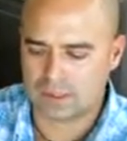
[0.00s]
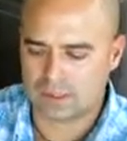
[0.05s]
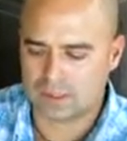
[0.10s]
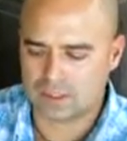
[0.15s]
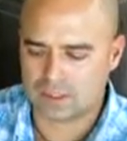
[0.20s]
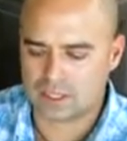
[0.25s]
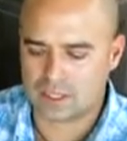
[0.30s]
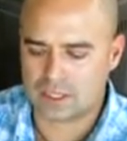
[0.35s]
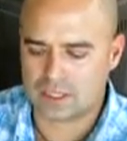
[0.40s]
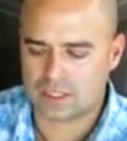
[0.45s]

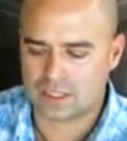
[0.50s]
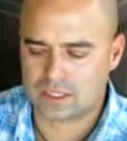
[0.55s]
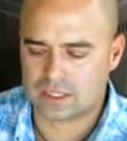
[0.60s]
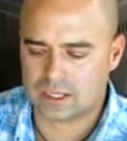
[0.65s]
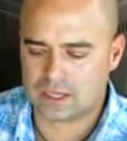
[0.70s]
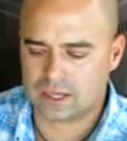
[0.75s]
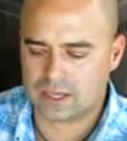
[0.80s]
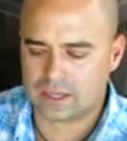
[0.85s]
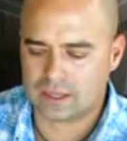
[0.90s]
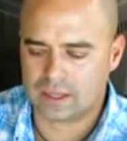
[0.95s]
just
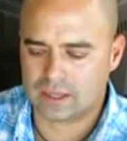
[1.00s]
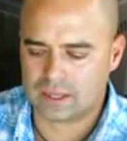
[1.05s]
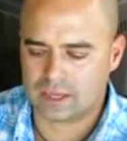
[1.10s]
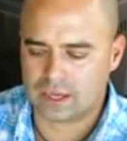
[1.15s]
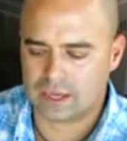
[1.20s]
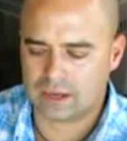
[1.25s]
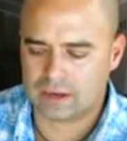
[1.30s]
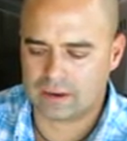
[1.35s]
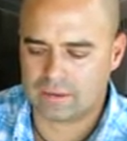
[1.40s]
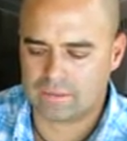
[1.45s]
like
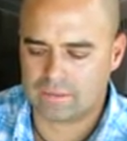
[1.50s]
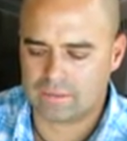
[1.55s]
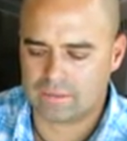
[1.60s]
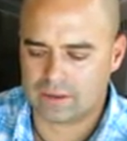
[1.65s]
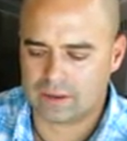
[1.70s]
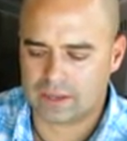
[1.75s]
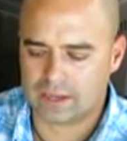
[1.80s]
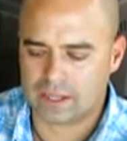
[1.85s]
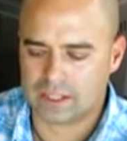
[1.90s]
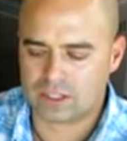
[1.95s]
that.
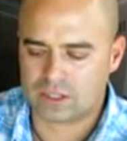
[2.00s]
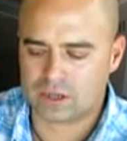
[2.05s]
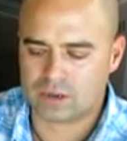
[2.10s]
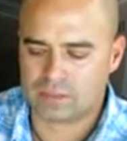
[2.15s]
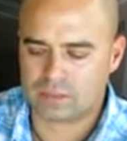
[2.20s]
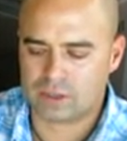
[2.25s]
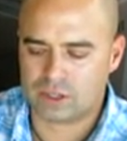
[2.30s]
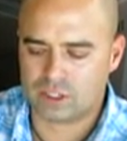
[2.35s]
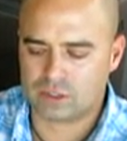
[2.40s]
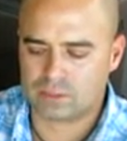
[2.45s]
And that's our
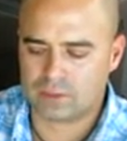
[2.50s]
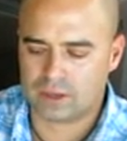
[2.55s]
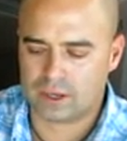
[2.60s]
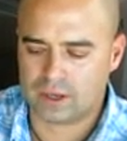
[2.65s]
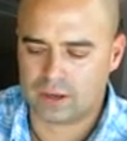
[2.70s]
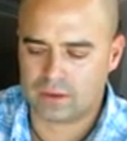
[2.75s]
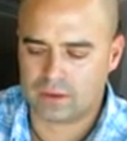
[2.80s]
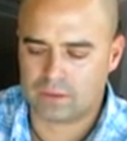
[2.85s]
pinch pot.